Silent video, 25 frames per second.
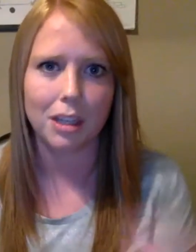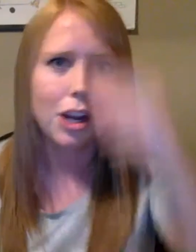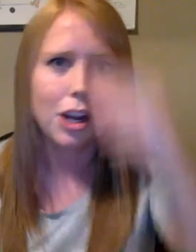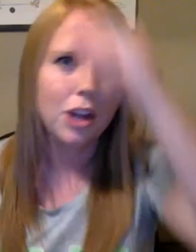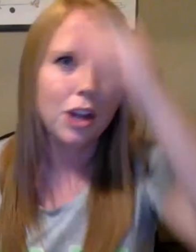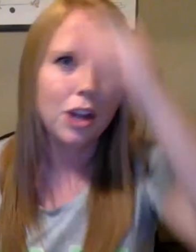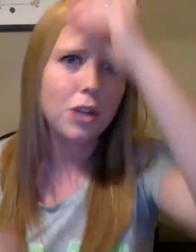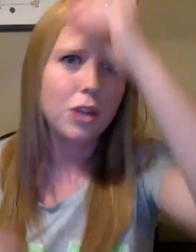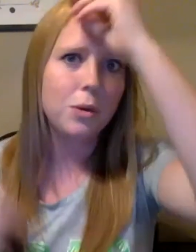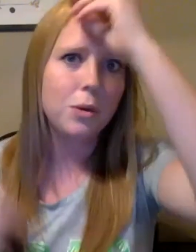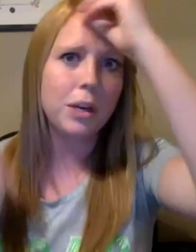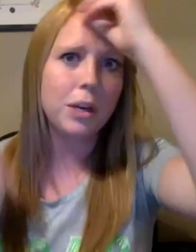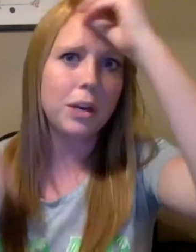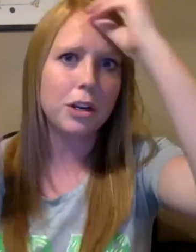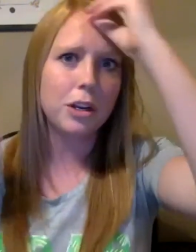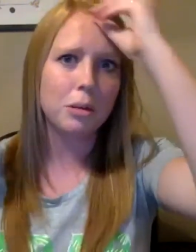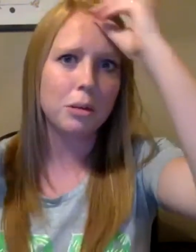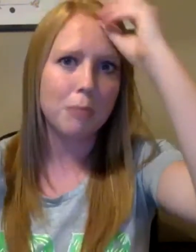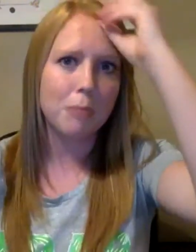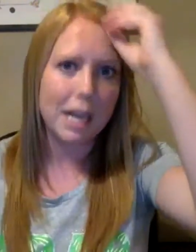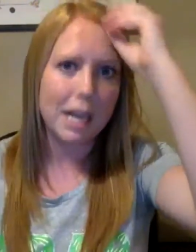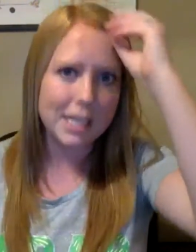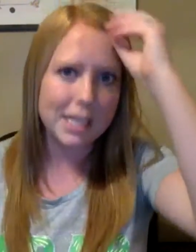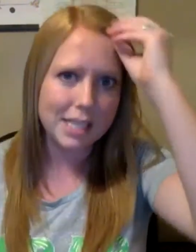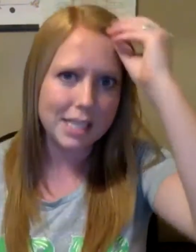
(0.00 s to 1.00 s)
You get your
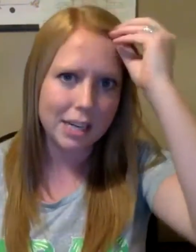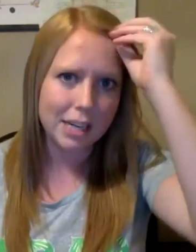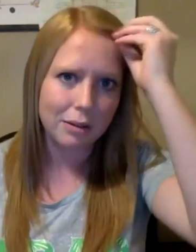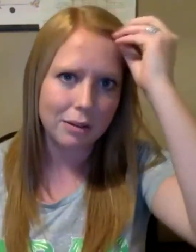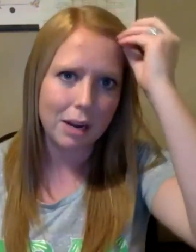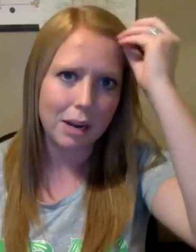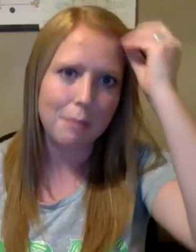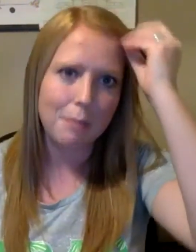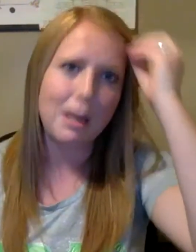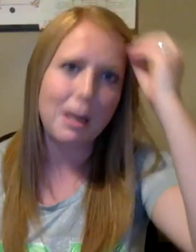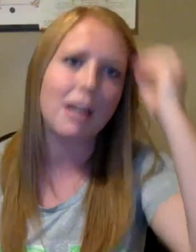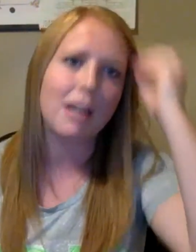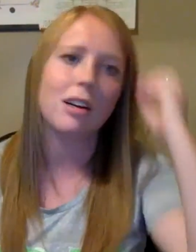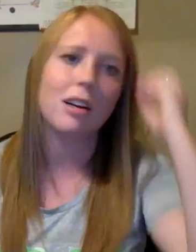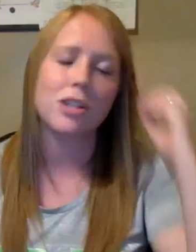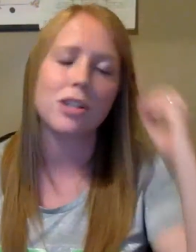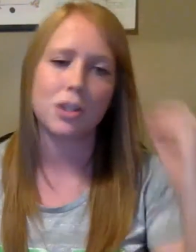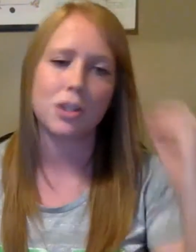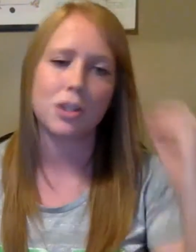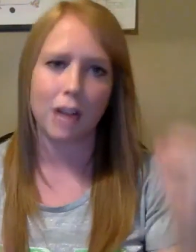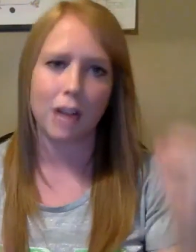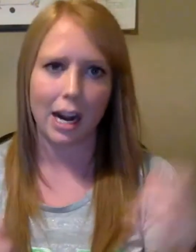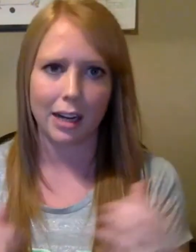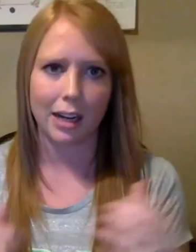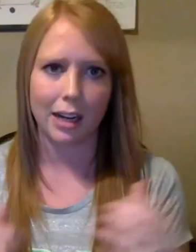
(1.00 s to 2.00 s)
mindset right back on
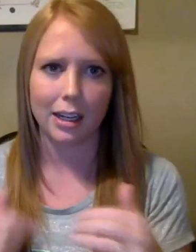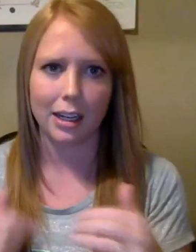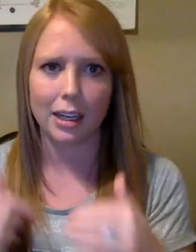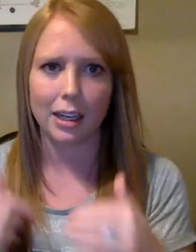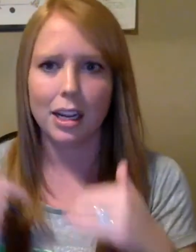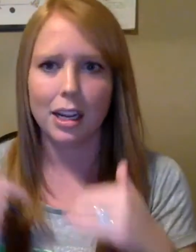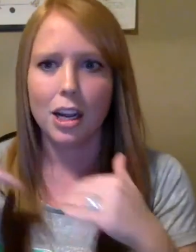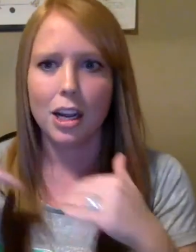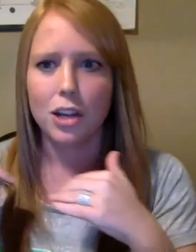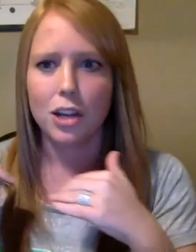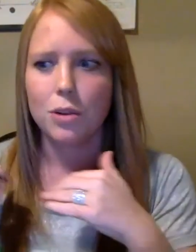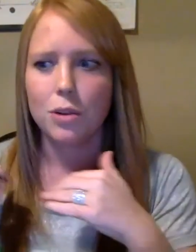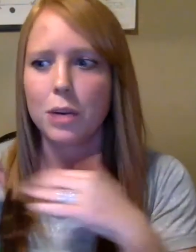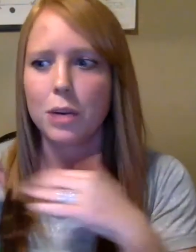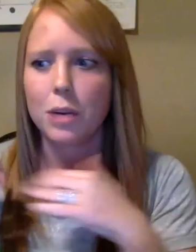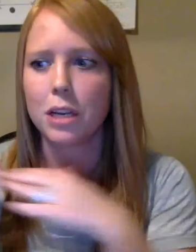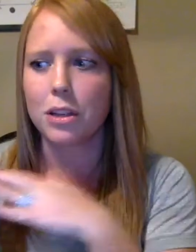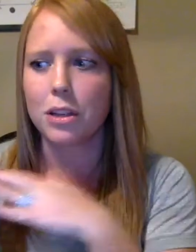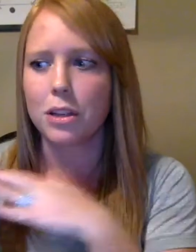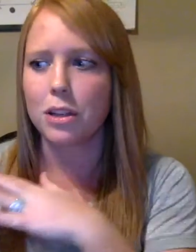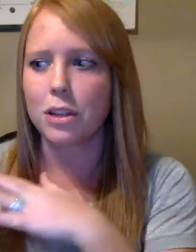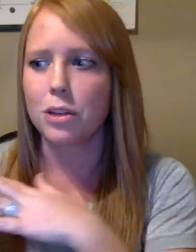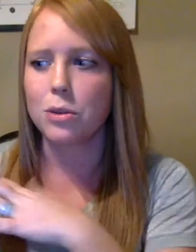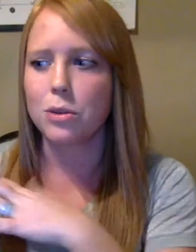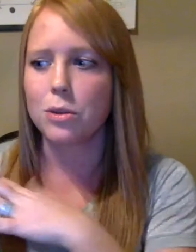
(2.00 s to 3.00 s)
track and
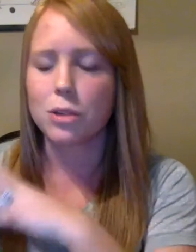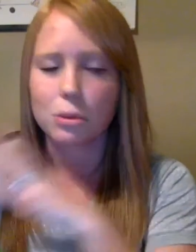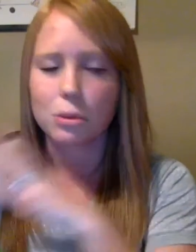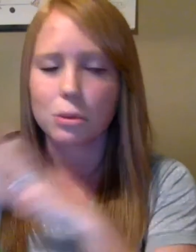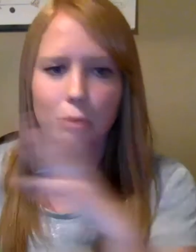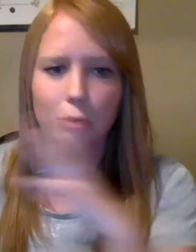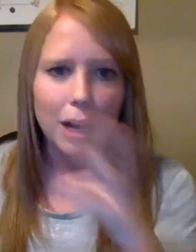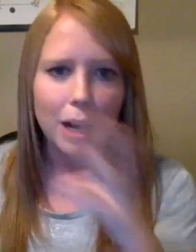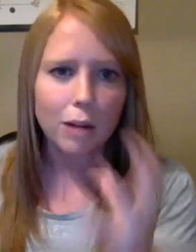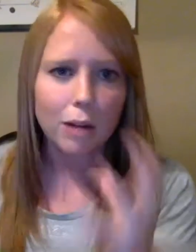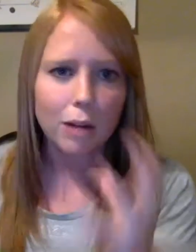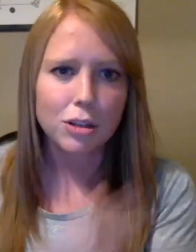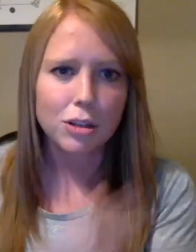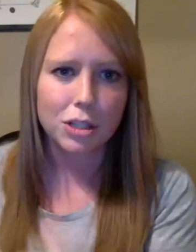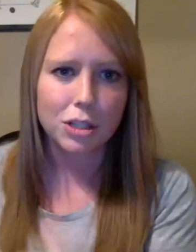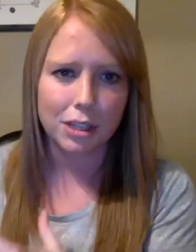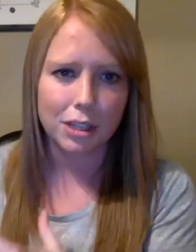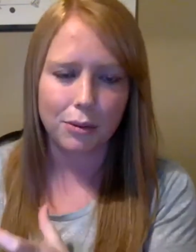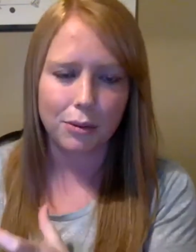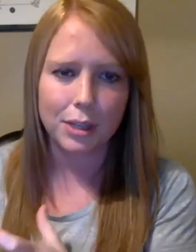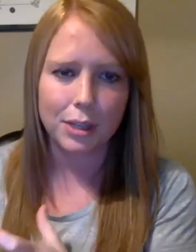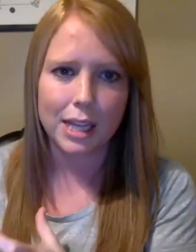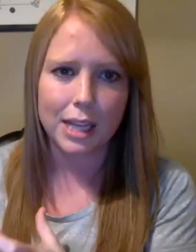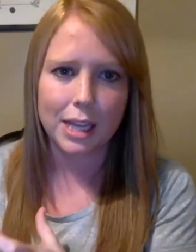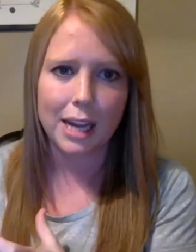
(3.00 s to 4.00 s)
you surround yourself
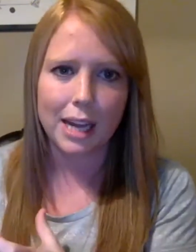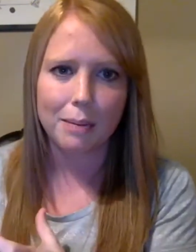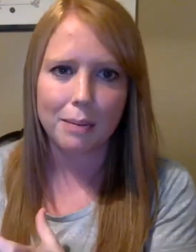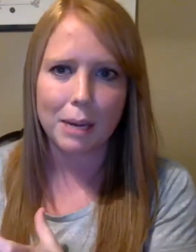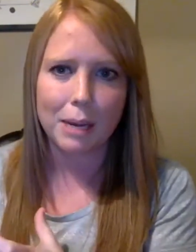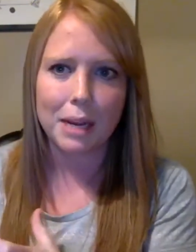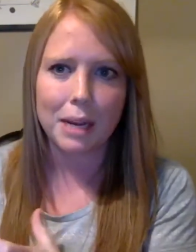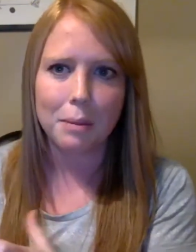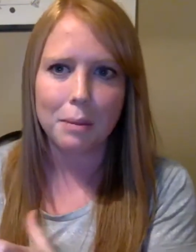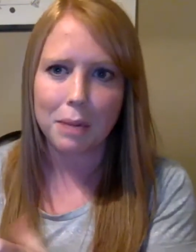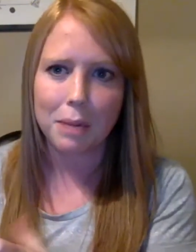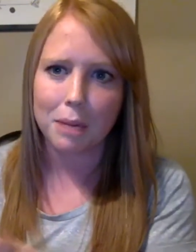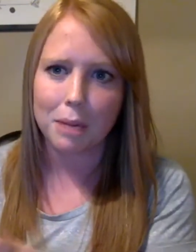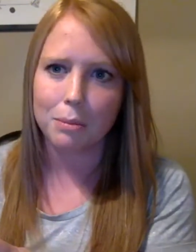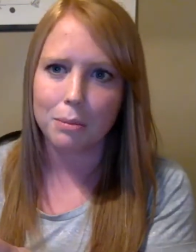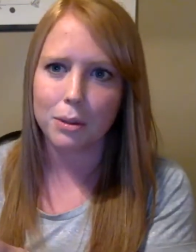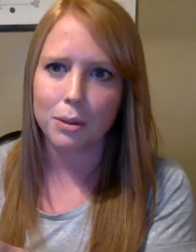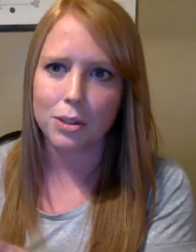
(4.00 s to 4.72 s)
with like-minded people.